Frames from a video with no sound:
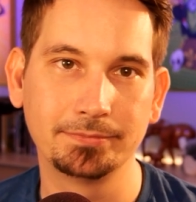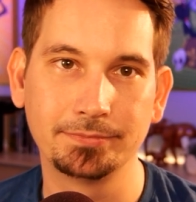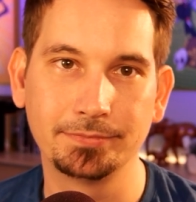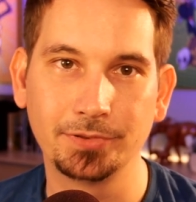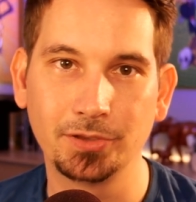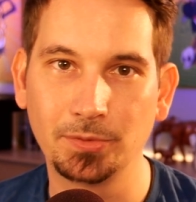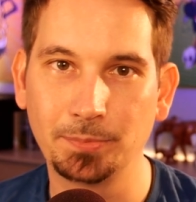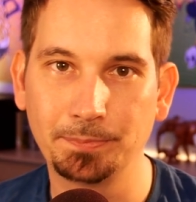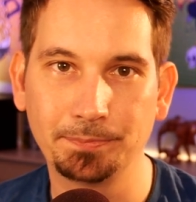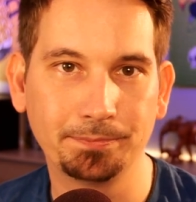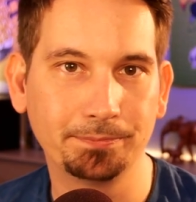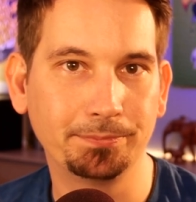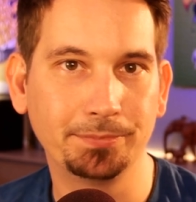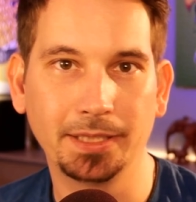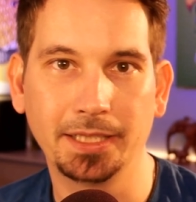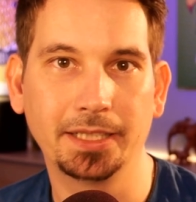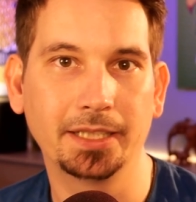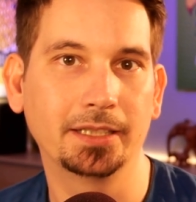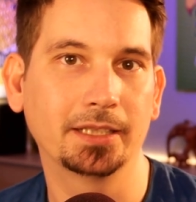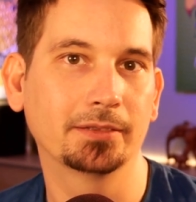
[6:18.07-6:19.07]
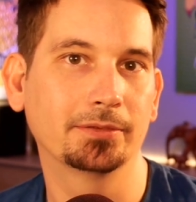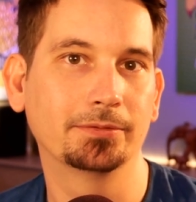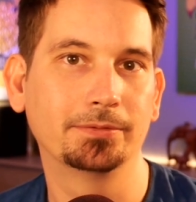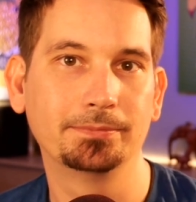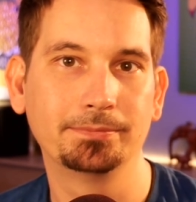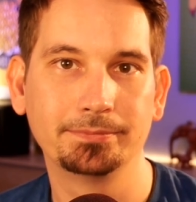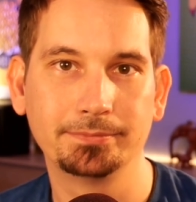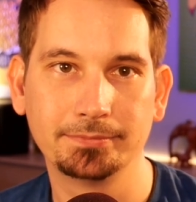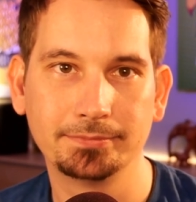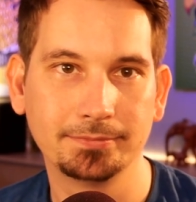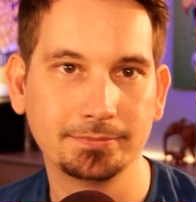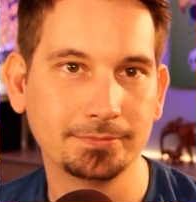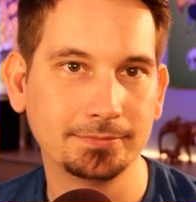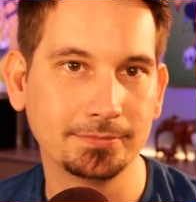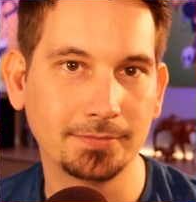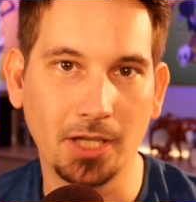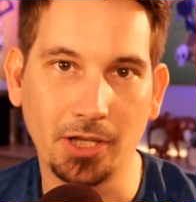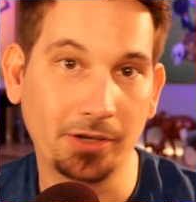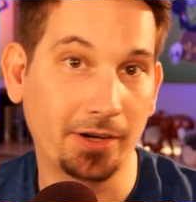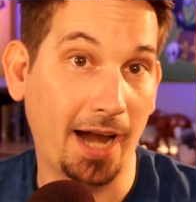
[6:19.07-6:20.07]
speaking of
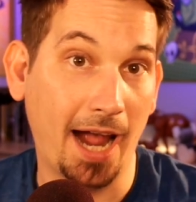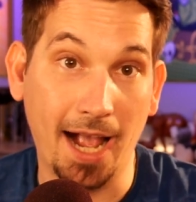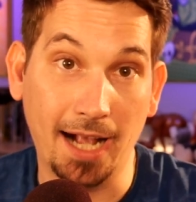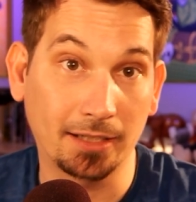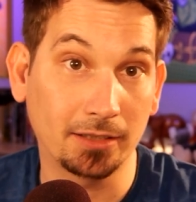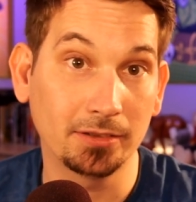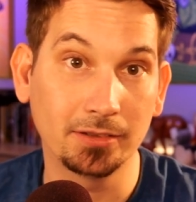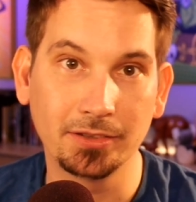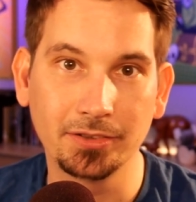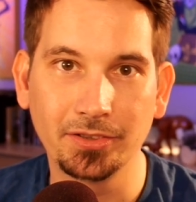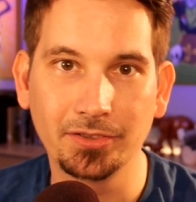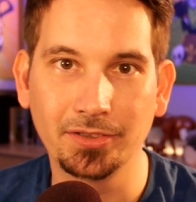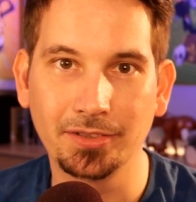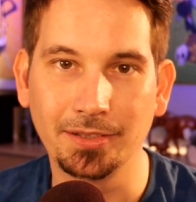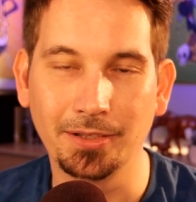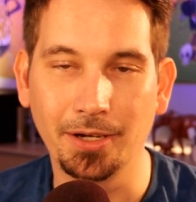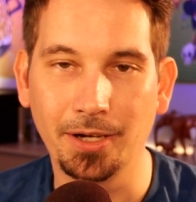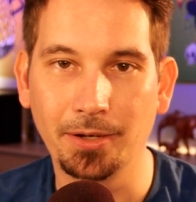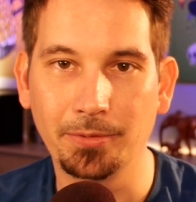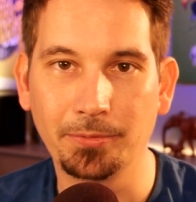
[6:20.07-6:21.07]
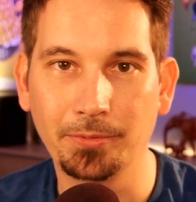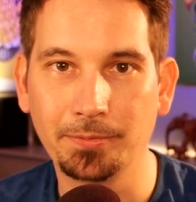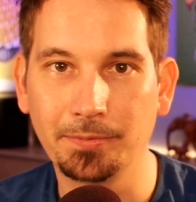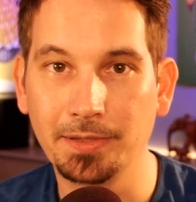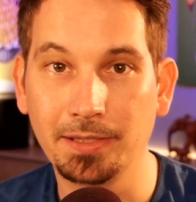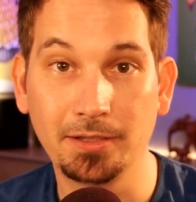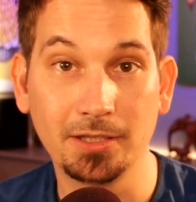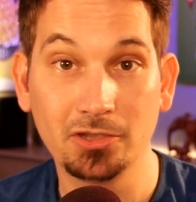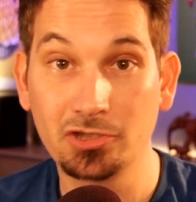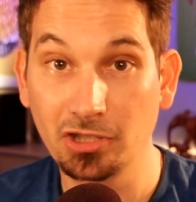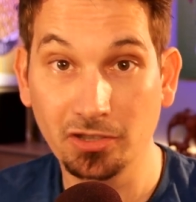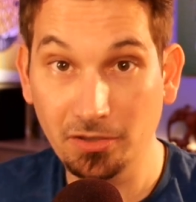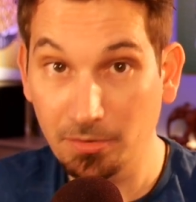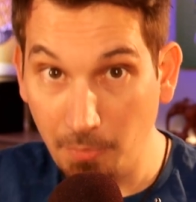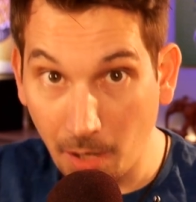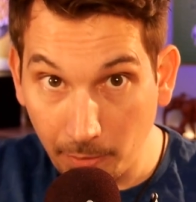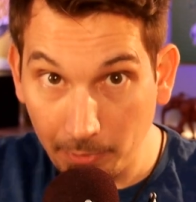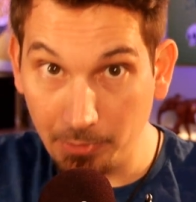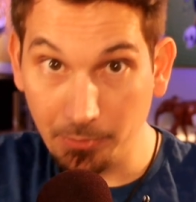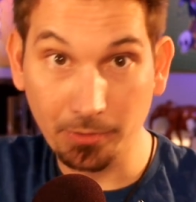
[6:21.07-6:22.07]
other hackers, in just a
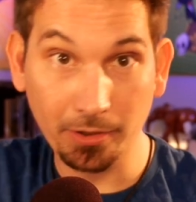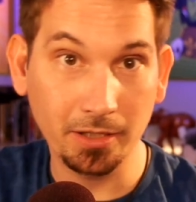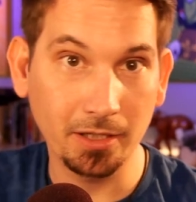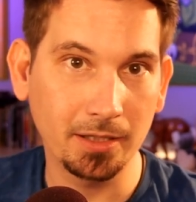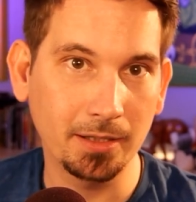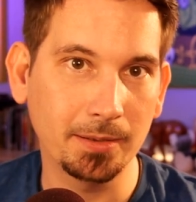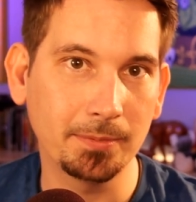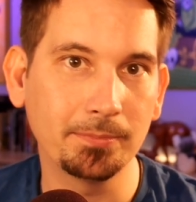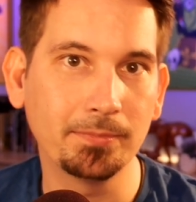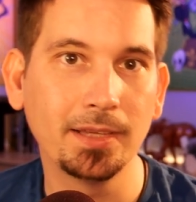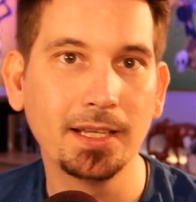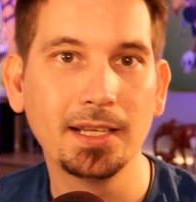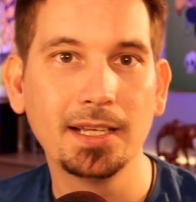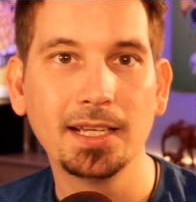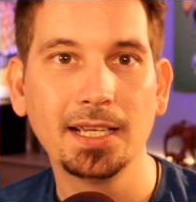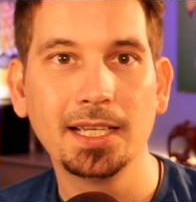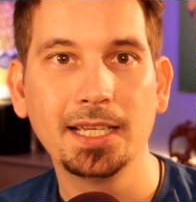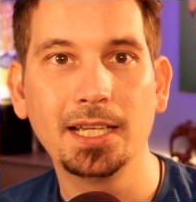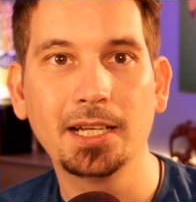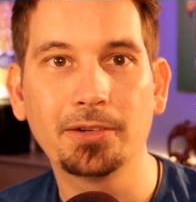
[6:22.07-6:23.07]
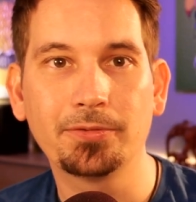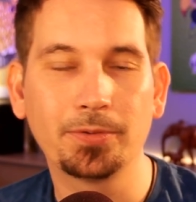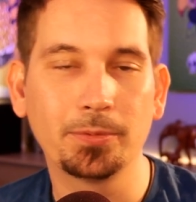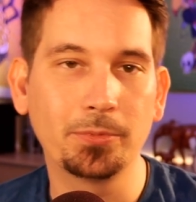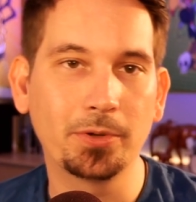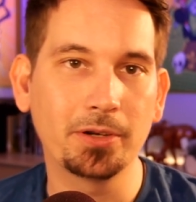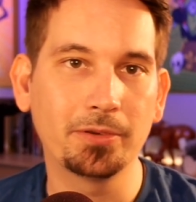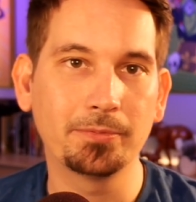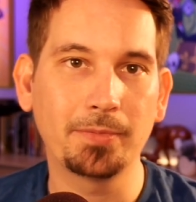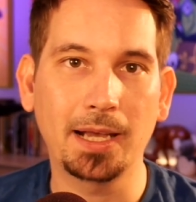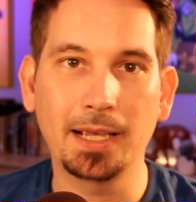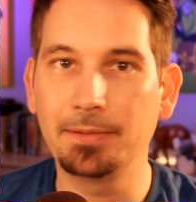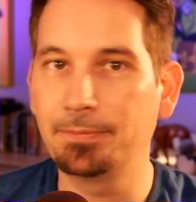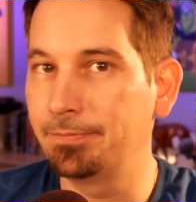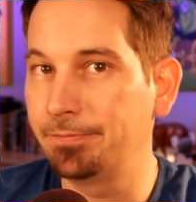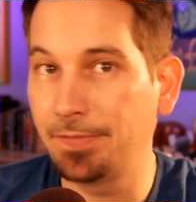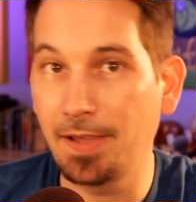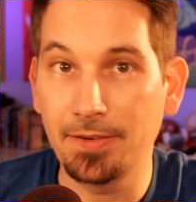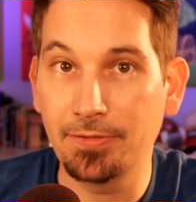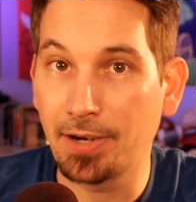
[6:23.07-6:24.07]
moment we're going to hear from one of my
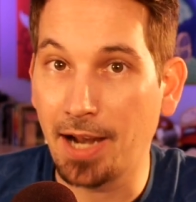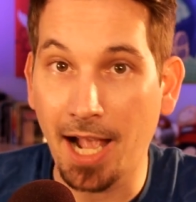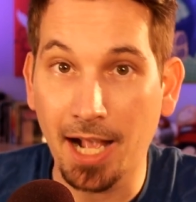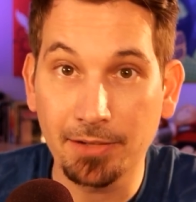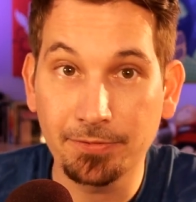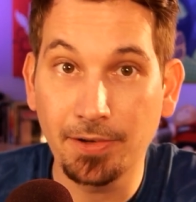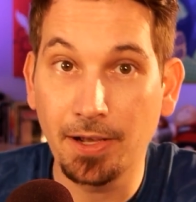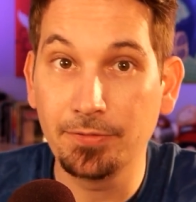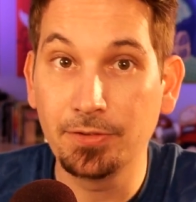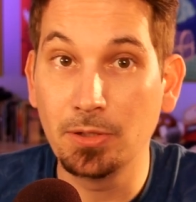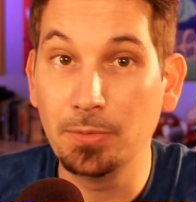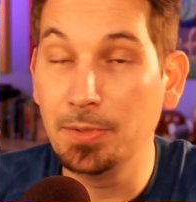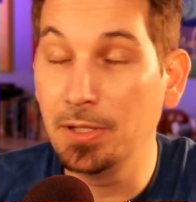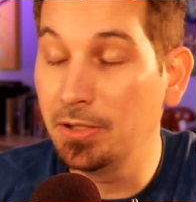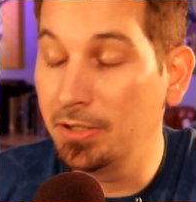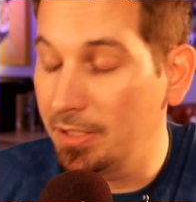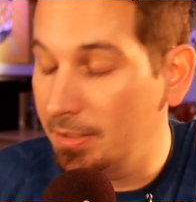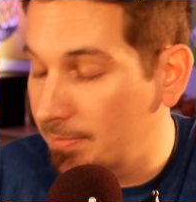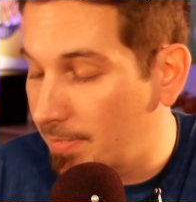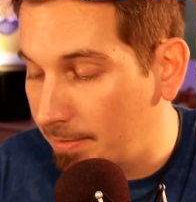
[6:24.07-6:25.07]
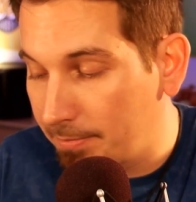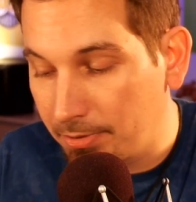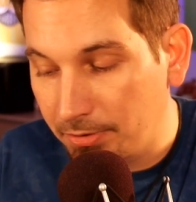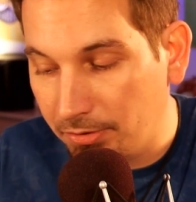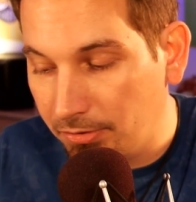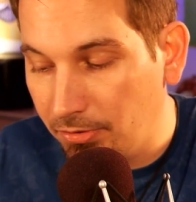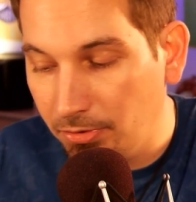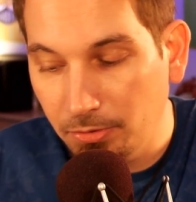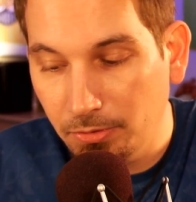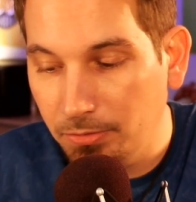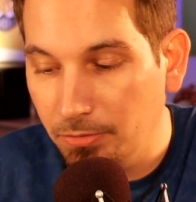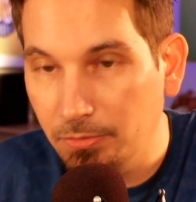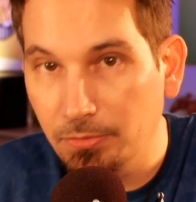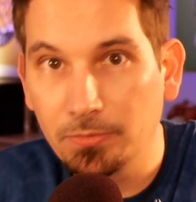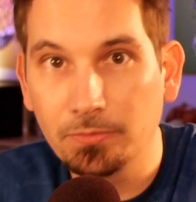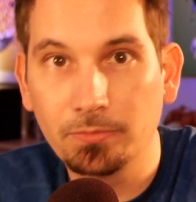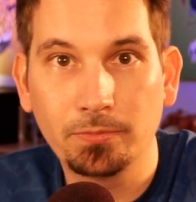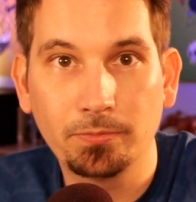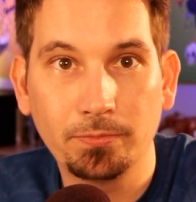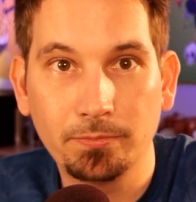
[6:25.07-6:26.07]
favorite Hak5 community members
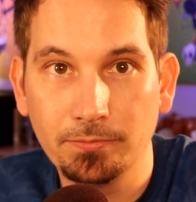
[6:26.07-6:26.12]
who